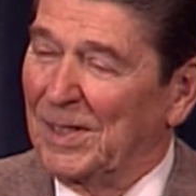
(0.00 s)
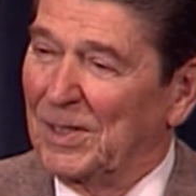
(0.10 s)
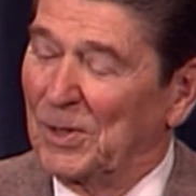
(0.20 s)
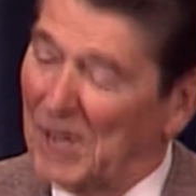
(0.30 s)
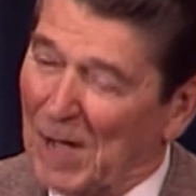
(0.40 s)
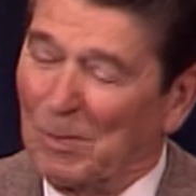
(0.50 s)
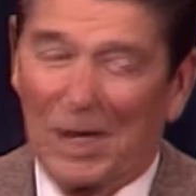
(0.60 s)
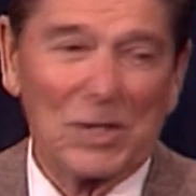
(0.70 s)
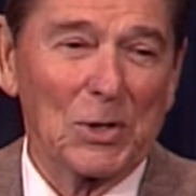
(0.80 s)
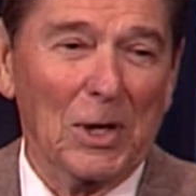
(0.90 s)
So God
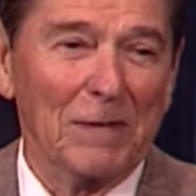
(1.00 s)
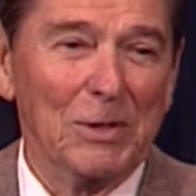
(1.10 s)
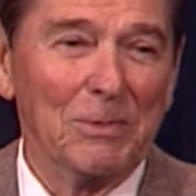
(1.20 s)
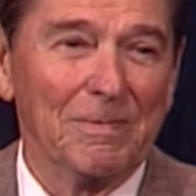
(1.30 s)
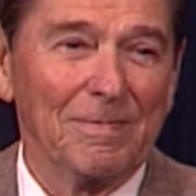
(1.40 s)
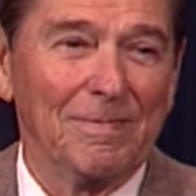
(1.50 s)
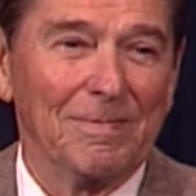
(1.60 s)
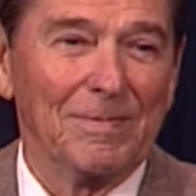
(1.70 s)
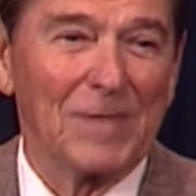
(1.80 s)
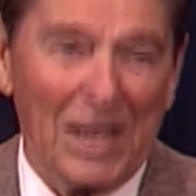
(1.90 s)
bless all of you.
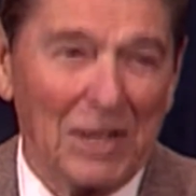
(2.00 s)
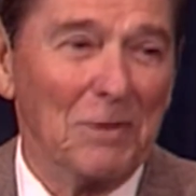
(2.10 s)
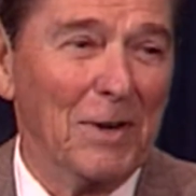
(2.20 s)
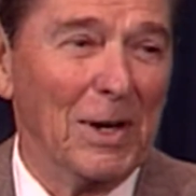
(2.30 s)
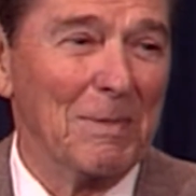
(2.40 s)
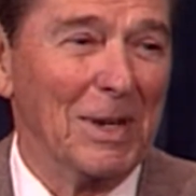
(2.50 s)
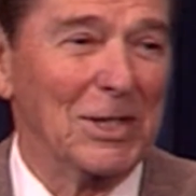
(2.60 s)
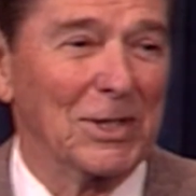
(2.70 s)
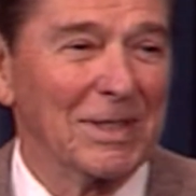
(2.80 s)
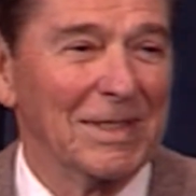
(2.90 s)
Thank you very much.